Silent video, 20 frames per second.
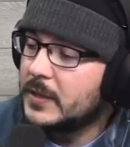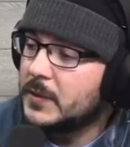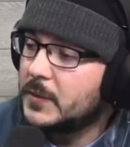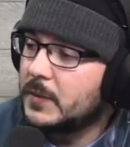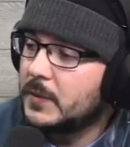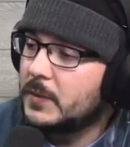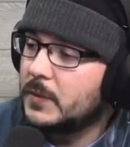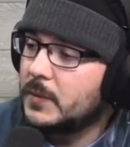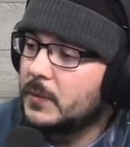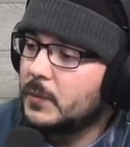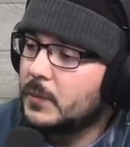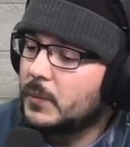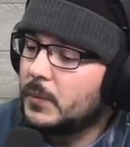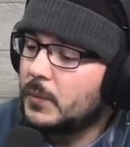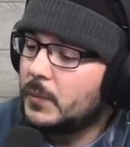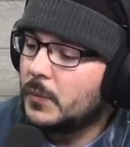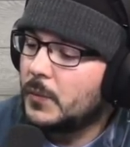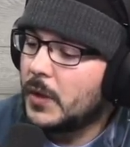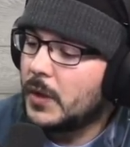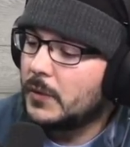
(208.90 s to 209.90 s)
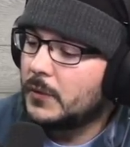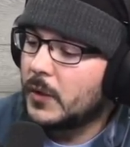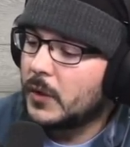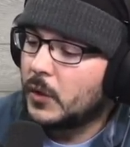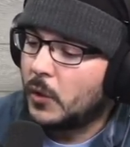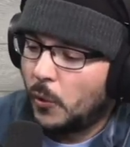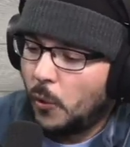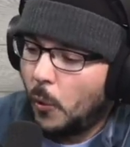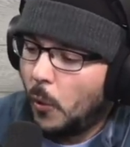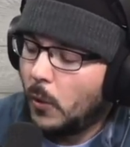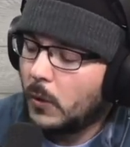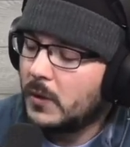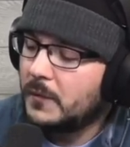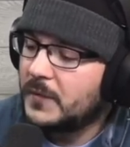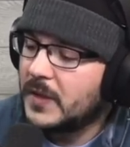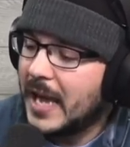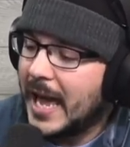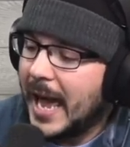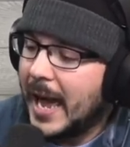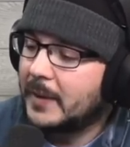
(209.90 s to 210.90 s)
the core
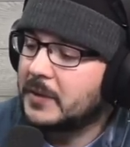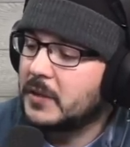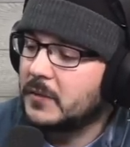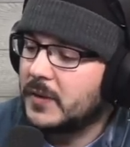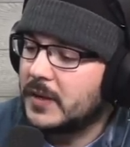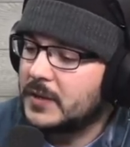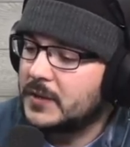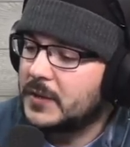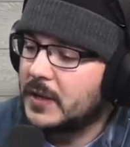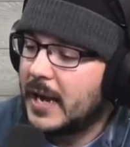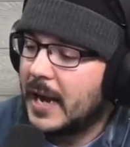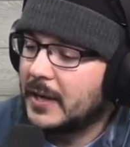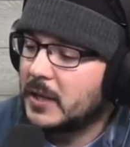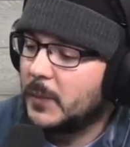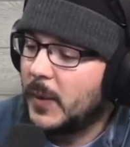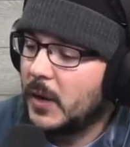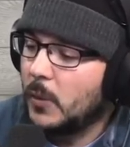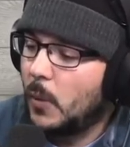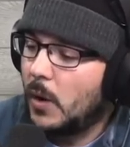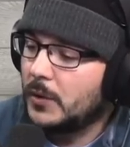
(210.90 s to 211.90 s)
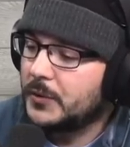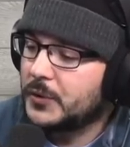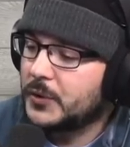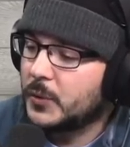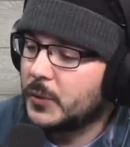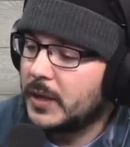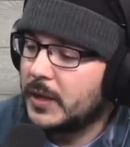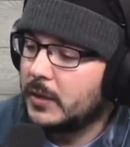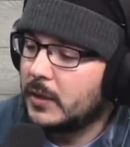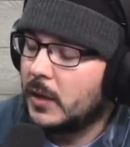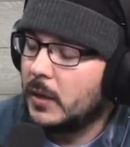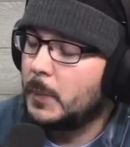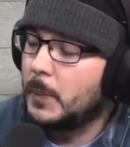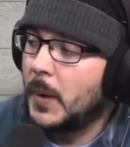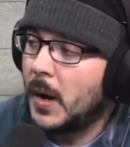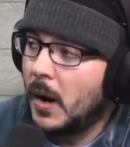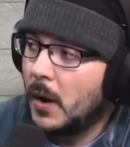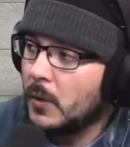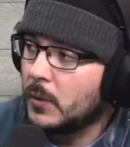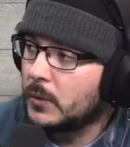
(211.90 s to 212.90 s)
of the activists at Occupy Wall Street
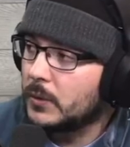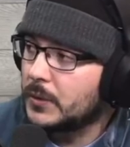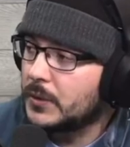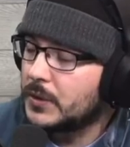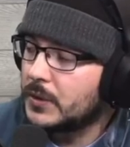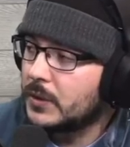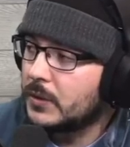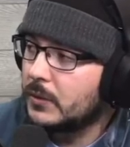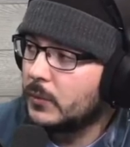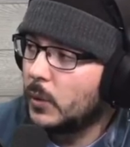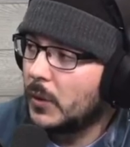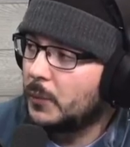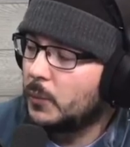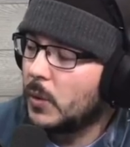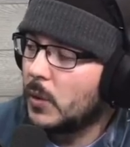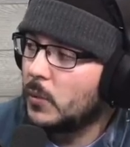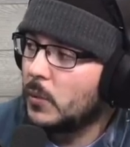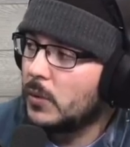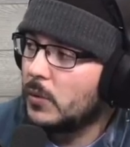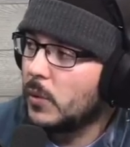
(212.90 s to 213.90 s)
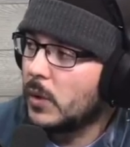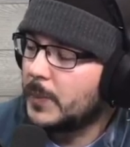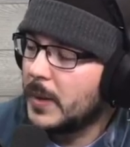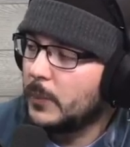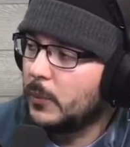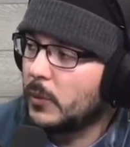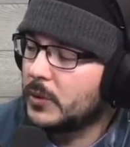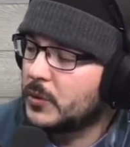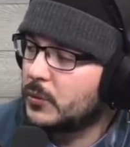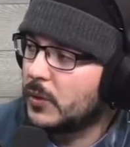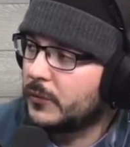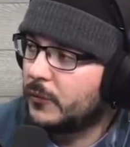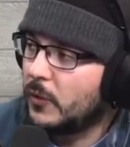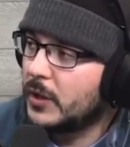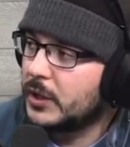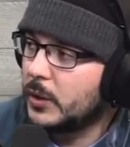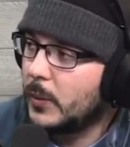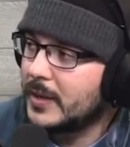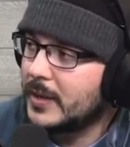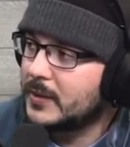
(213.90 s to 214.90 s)
opposed what people were just
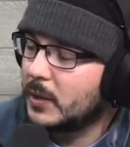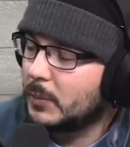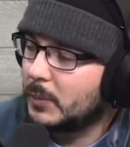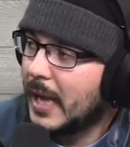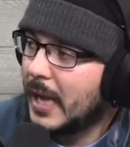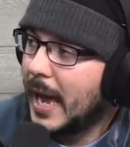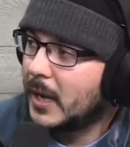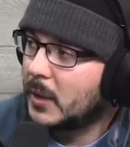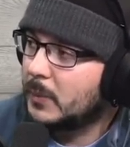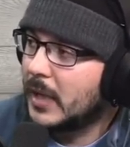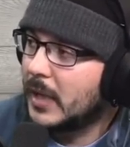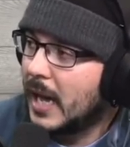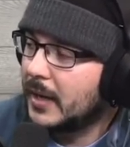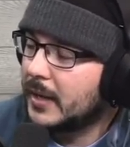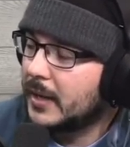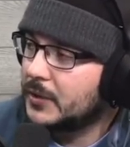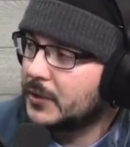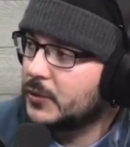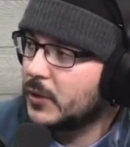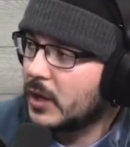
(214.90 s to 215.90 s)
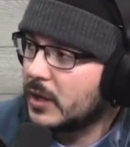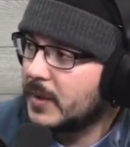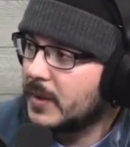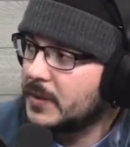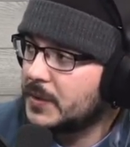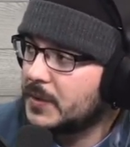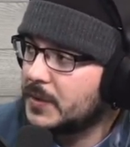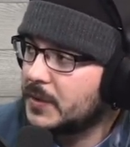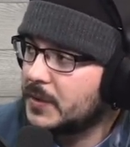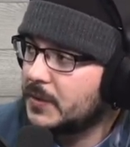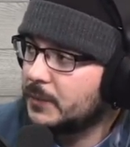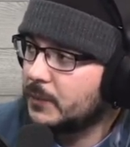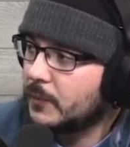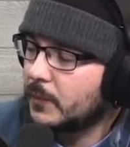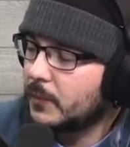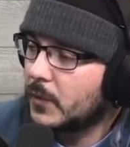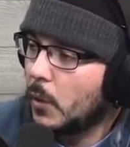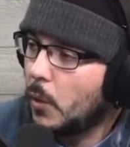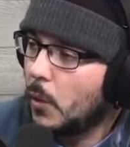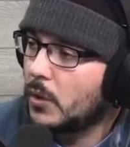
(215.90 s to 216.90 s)
referring to as the black bloc extremists
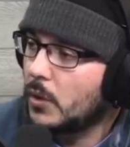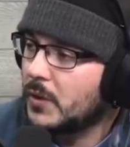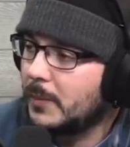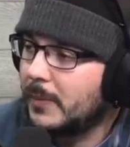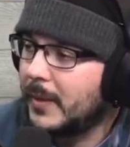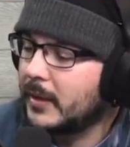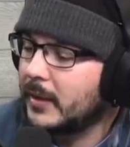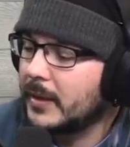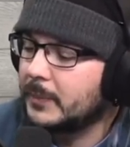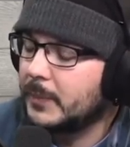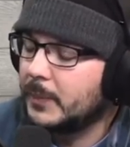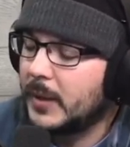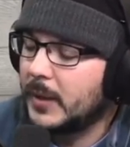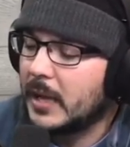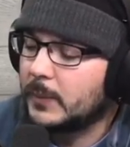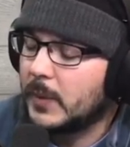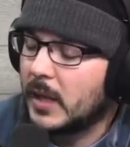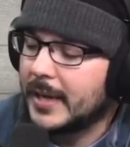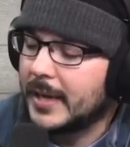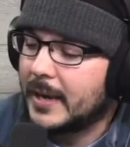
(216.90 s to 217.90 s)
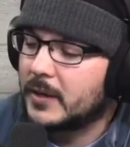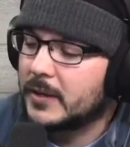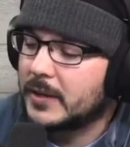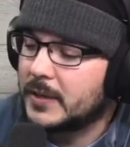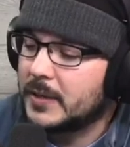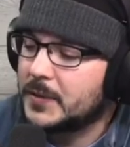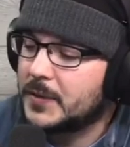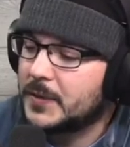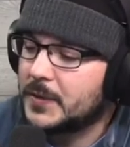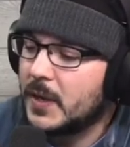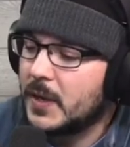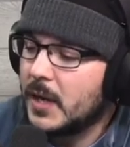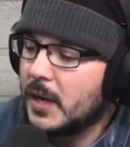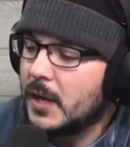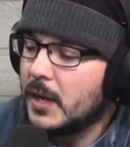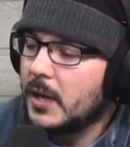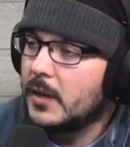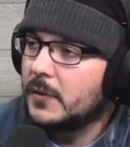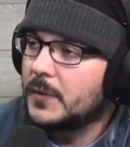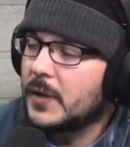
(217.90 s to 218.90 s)
or the black bloc anarchists.
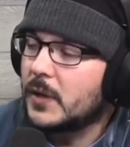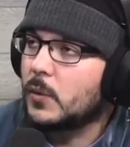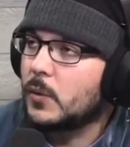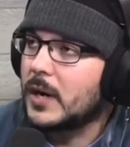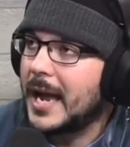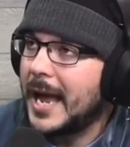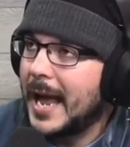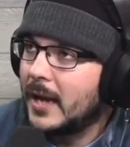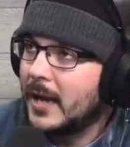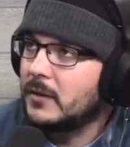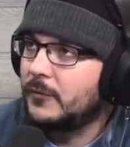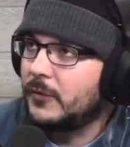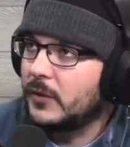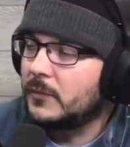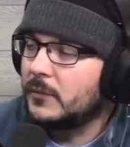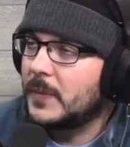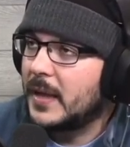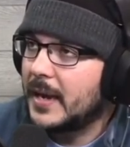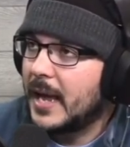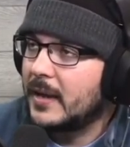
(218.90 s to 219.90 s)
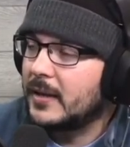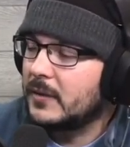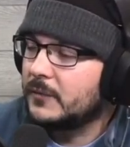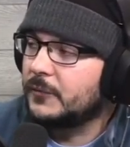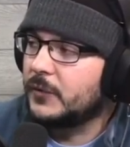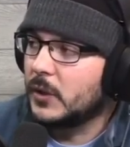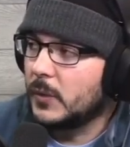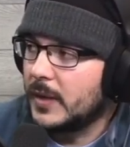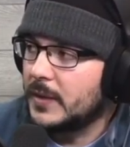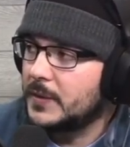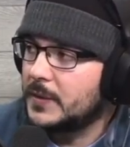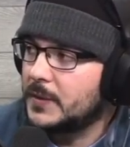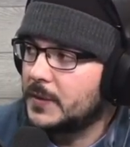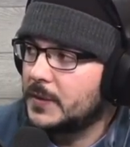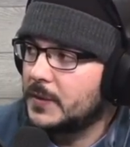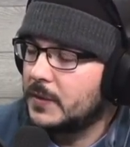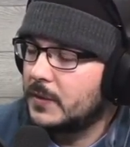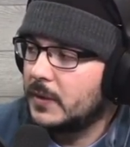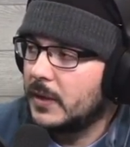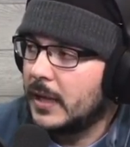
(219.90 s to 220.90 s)
There were a handful of them that had
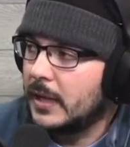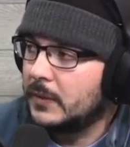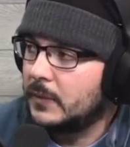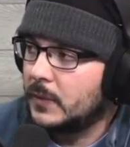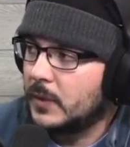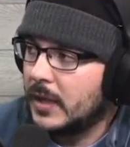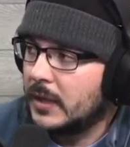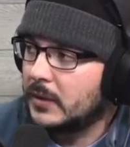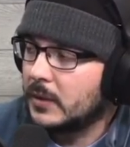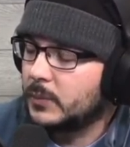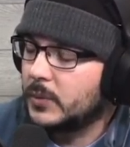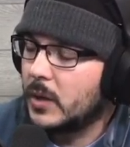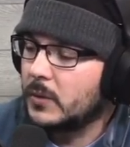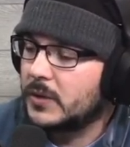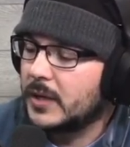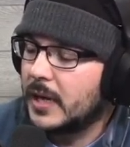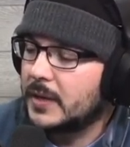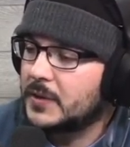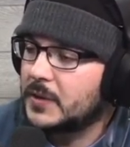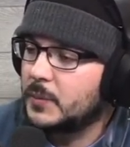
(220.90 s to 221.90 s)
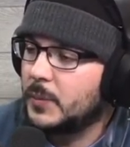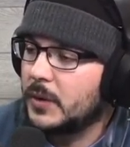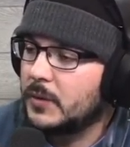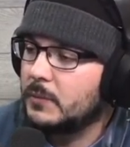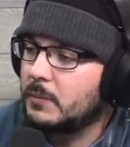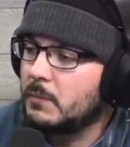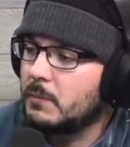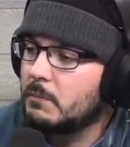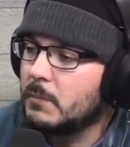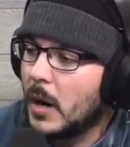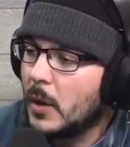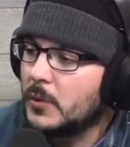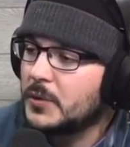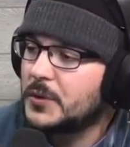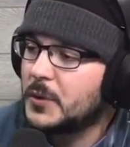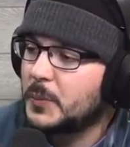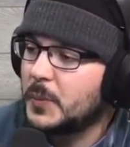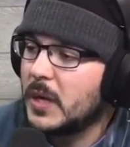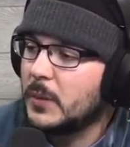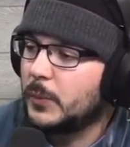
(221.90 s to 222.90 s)
influence in the protests, but
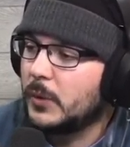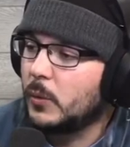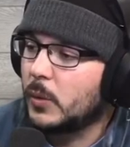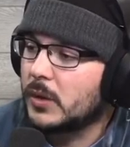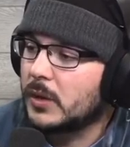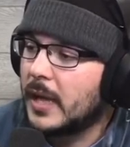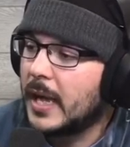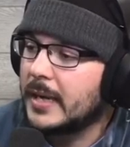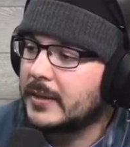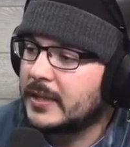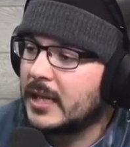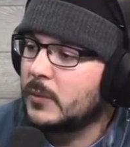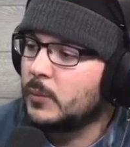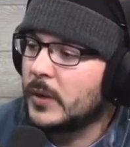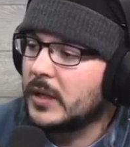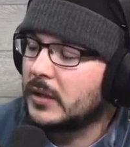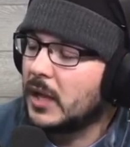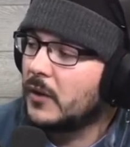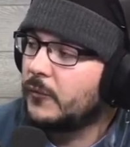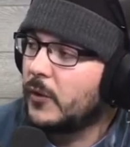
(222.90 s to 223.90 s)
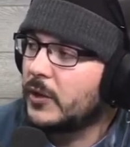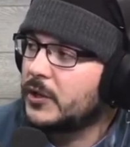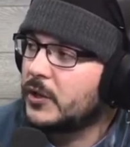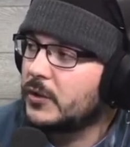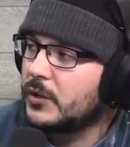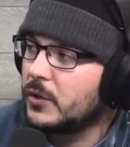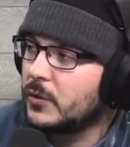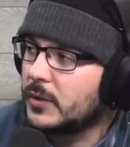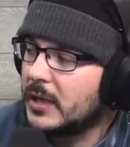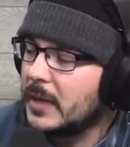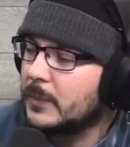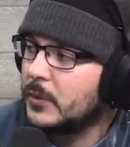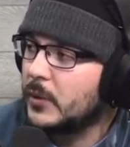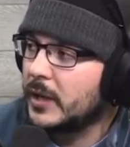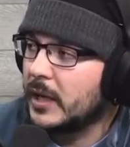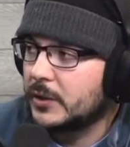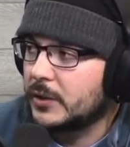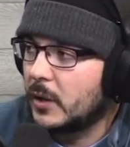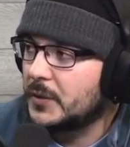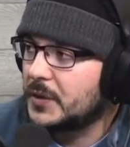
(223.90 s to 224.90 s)
most people were like, Tim, we love what you do. Keep
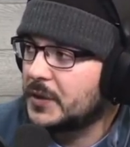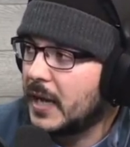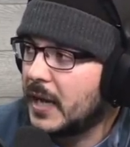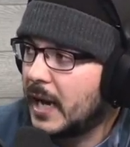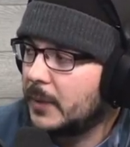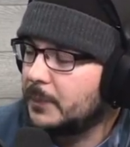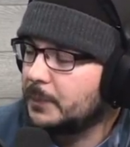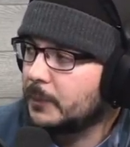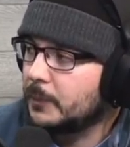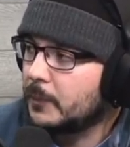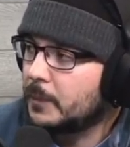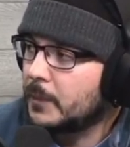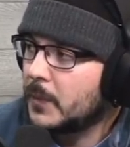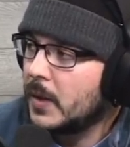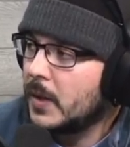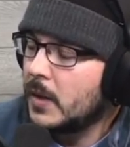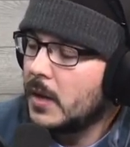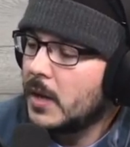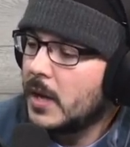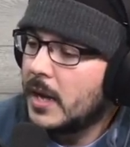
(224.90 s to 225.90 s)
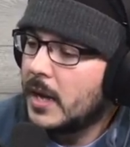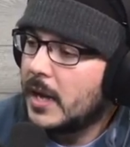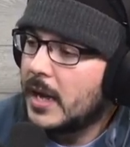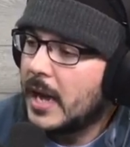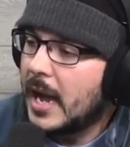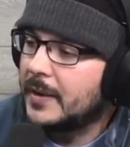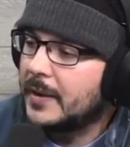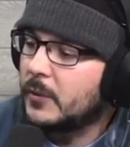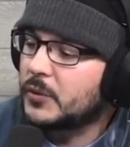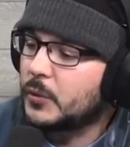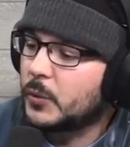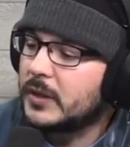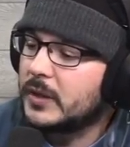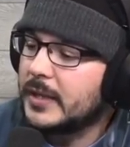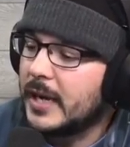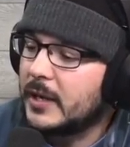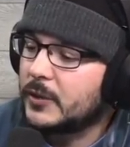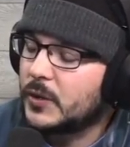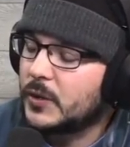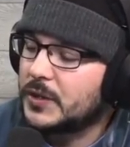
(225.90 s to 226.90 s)
doing it. Don't stop. And it was
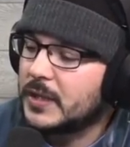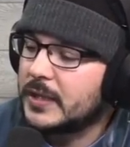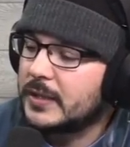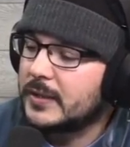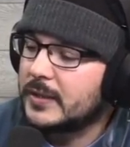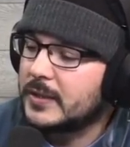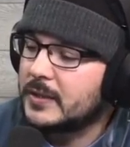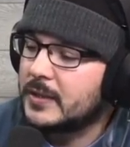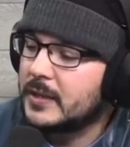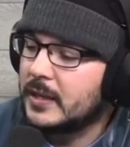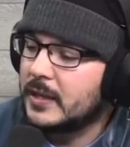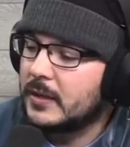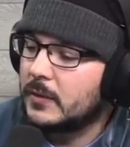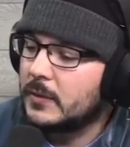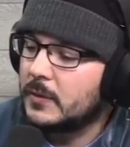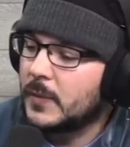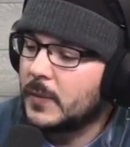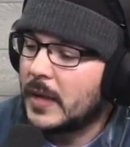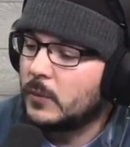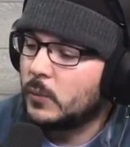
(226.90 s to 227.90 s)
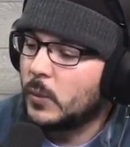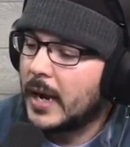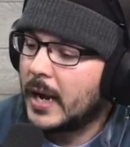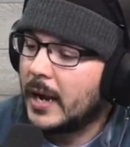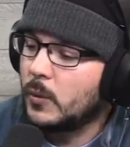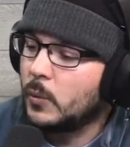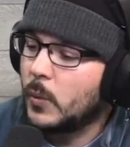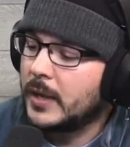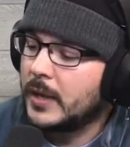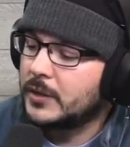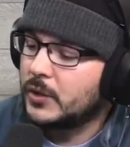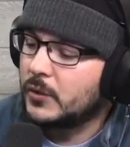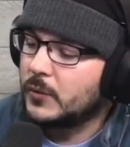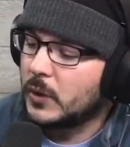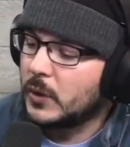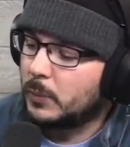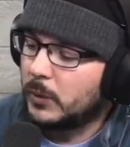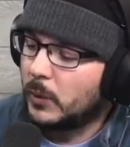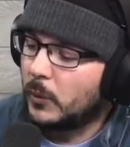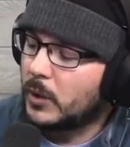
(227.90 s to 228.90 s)
really interesting to see then when I went to
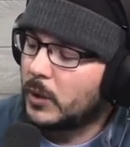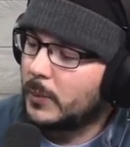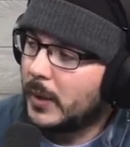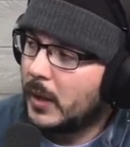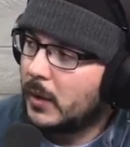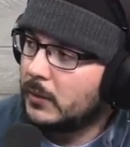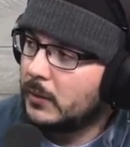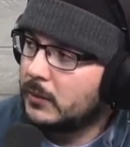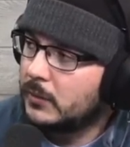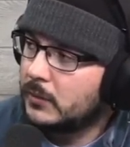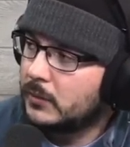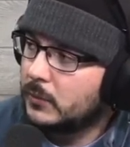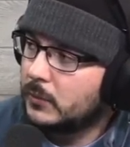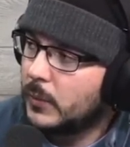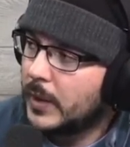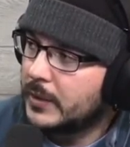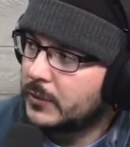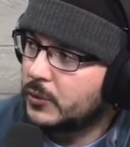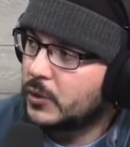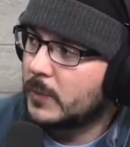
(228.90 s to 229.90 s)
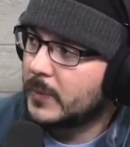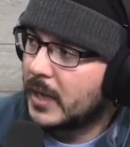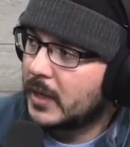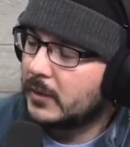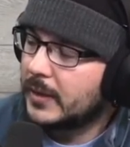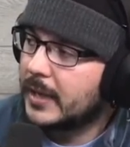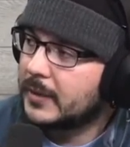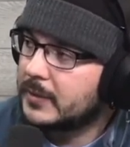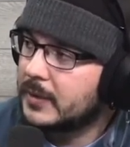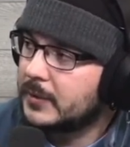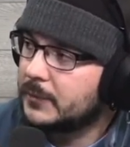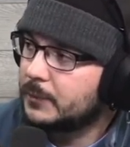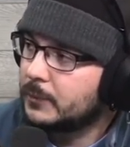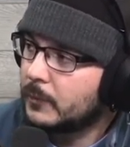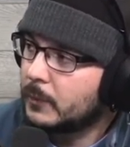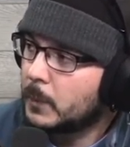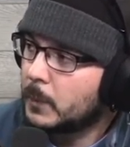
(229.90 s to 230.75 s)
the Deplorable, when Trump got elected,